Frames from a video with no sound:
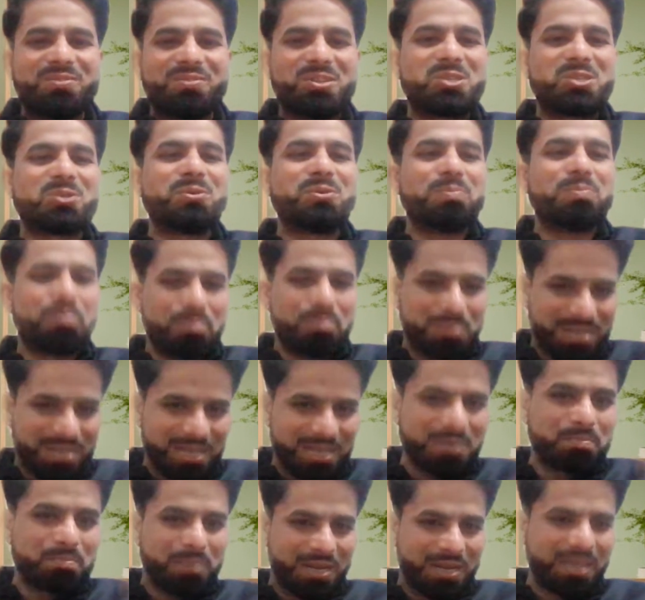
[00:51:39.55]
We should
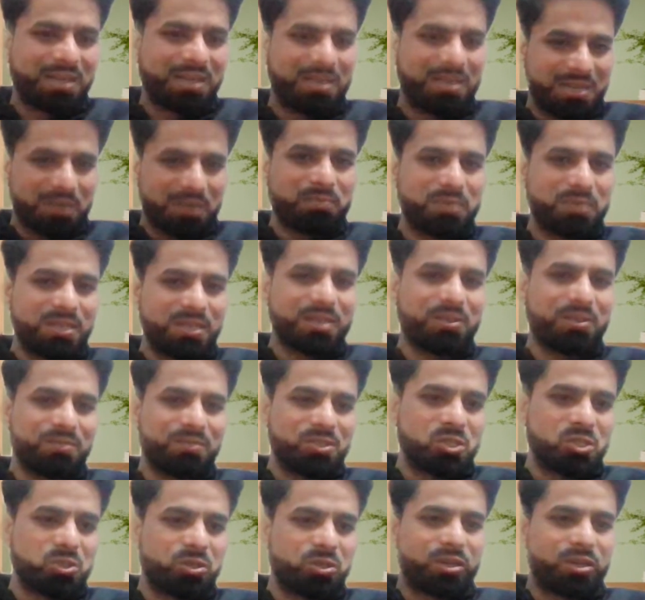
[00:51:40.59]
take break. Definitely,
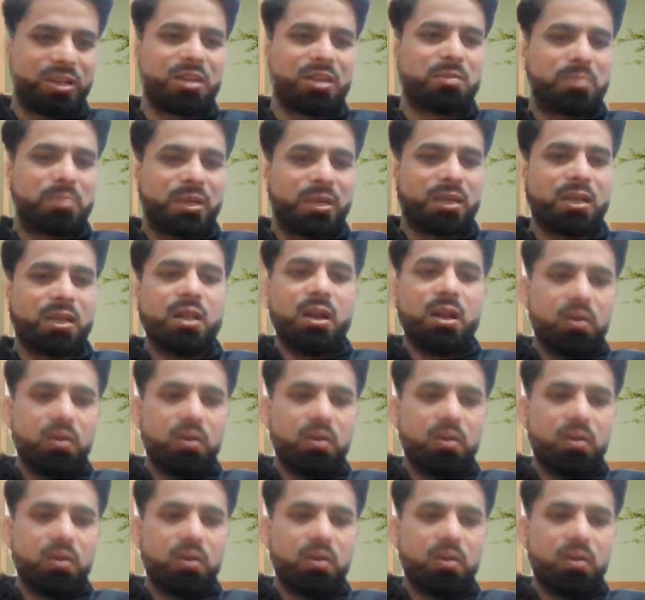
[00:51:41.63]
we should take break.